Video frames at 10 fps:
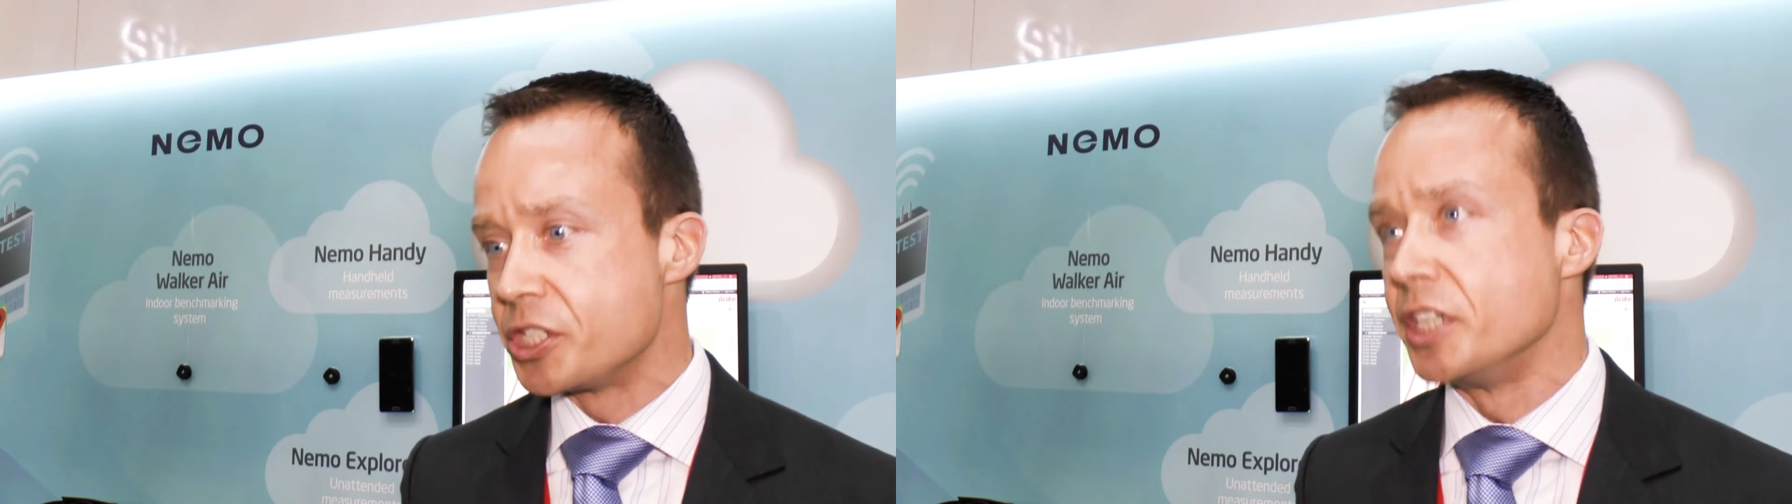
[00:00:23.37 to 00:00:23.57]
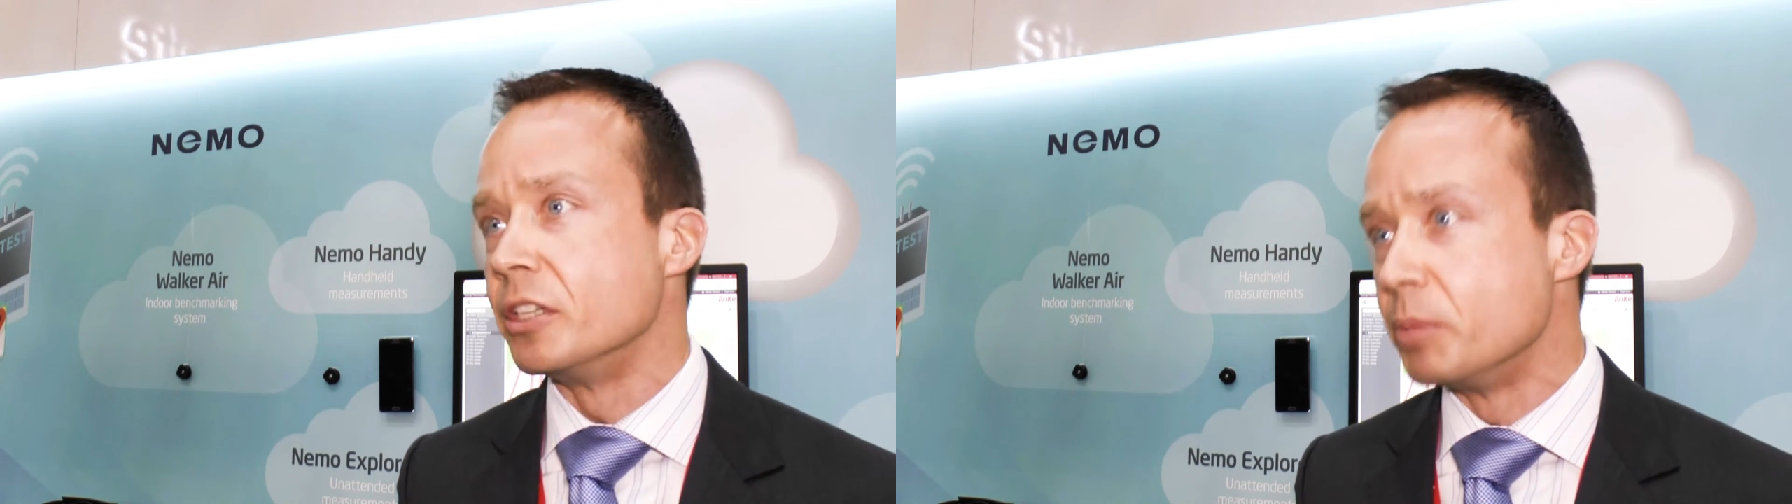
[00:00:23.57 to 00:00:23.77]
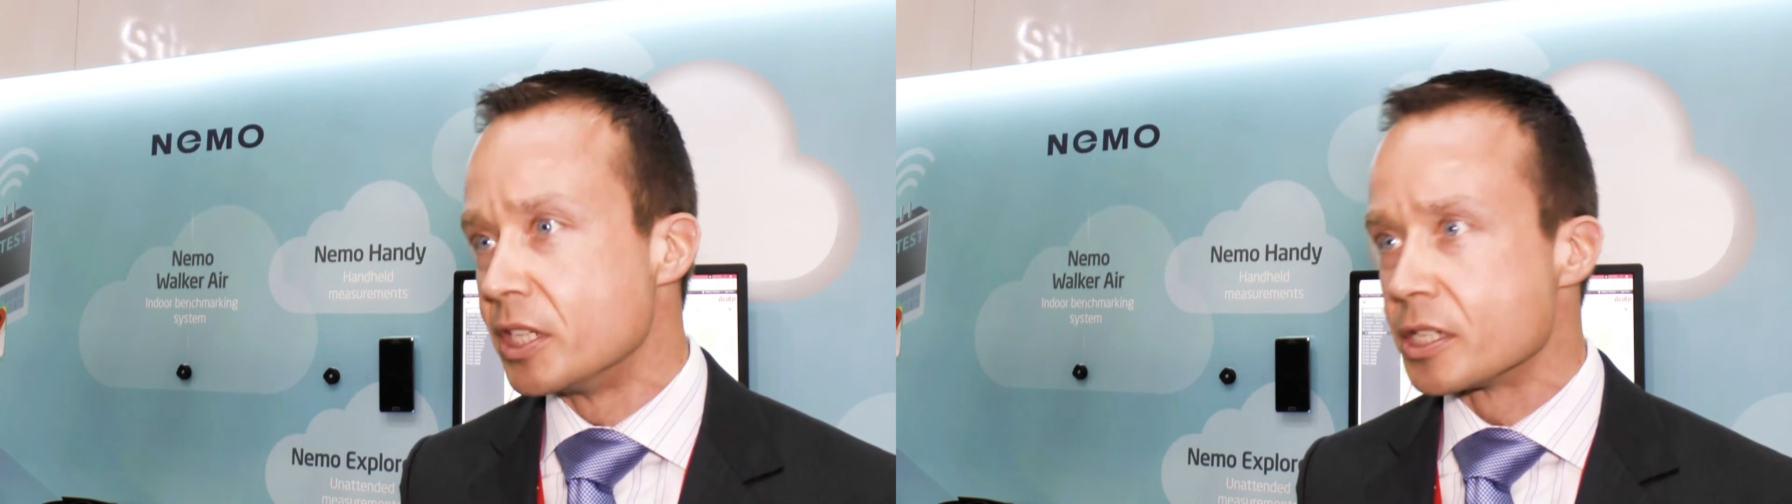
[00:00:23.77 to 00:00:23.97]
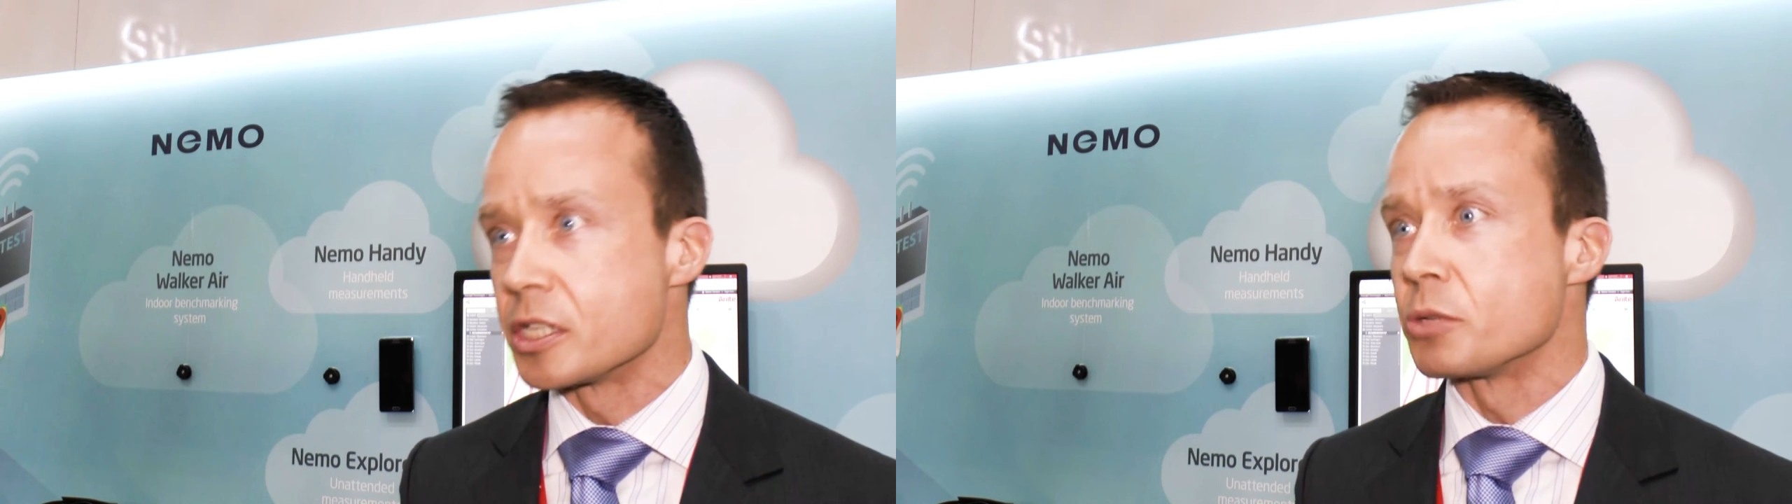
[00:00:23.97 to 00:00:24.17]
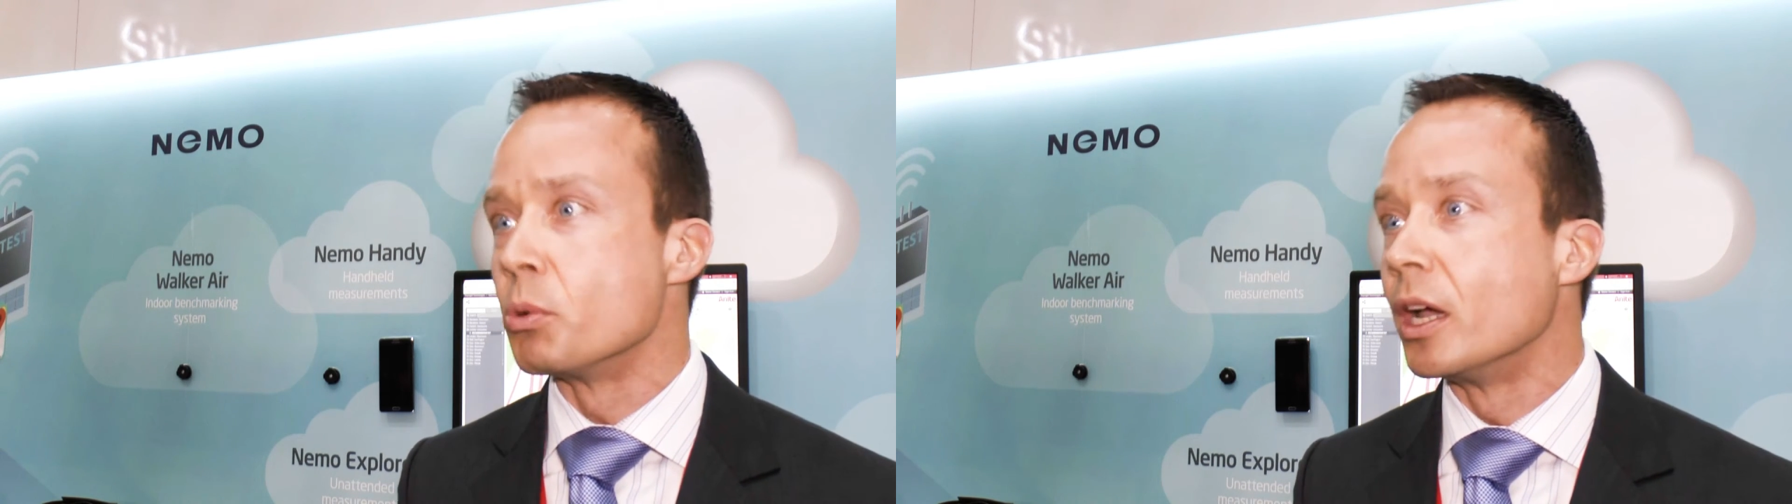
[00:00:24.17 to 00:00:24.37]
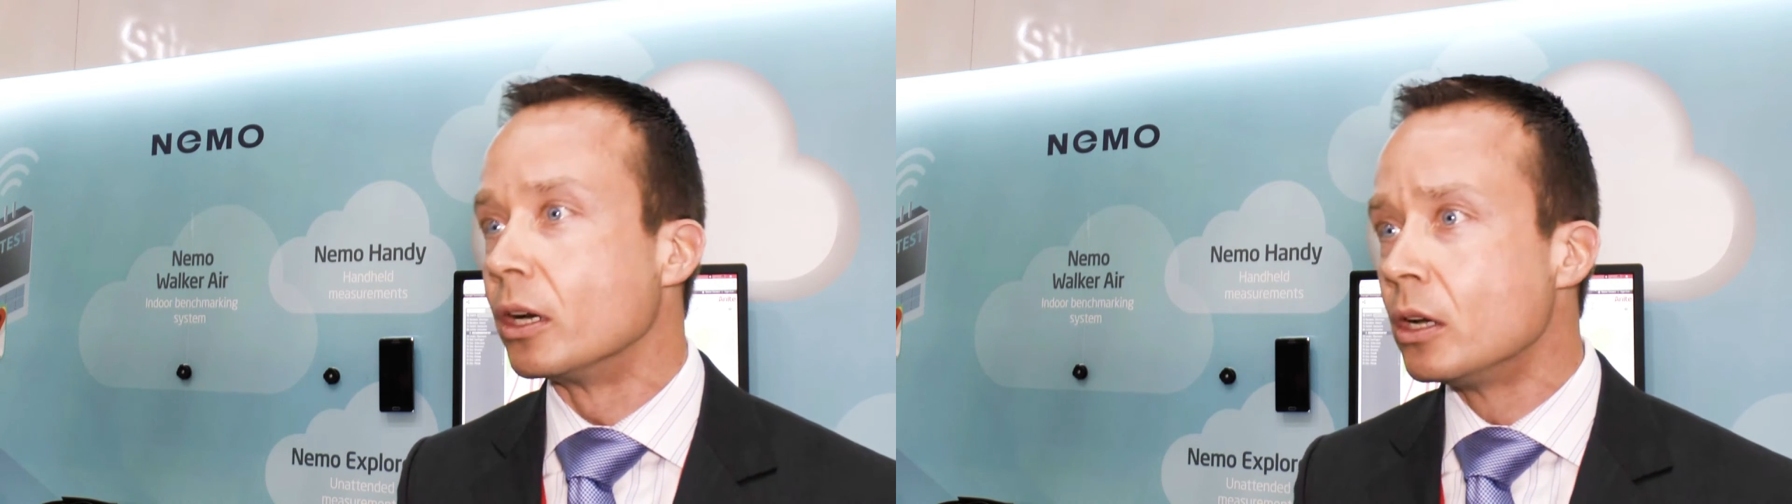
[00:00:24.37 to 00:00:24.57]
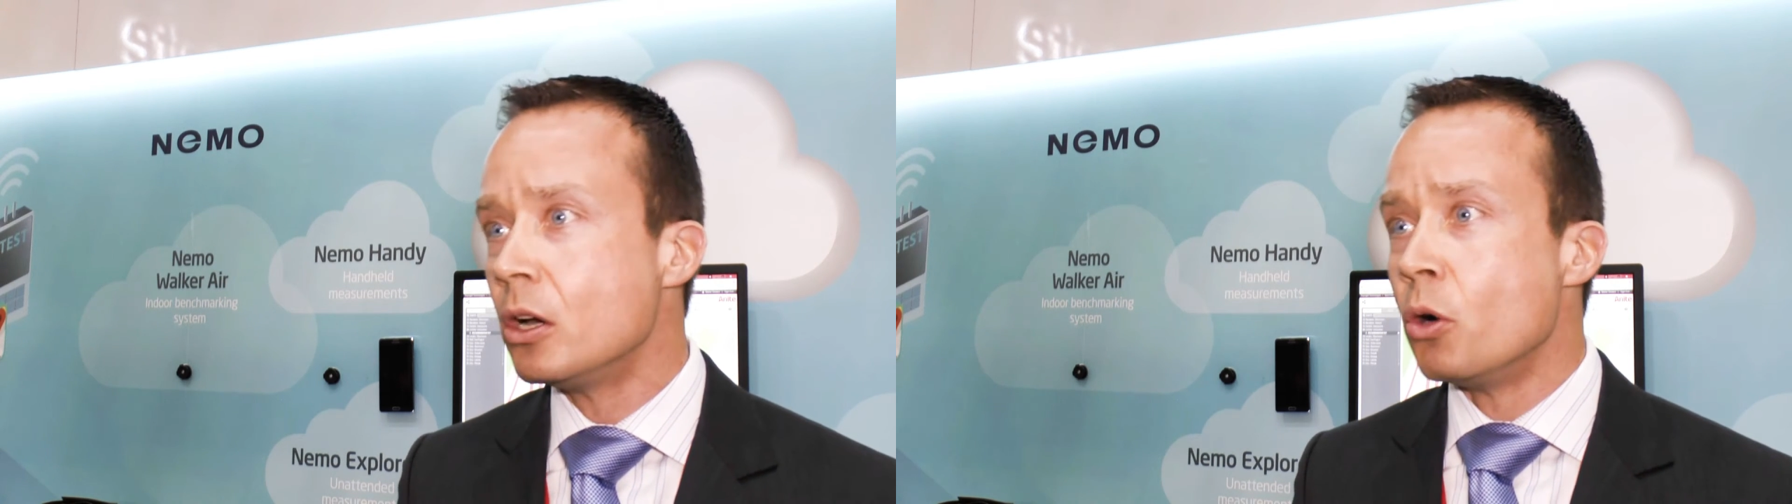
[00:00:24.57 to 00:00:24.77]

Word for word: see in the business as well,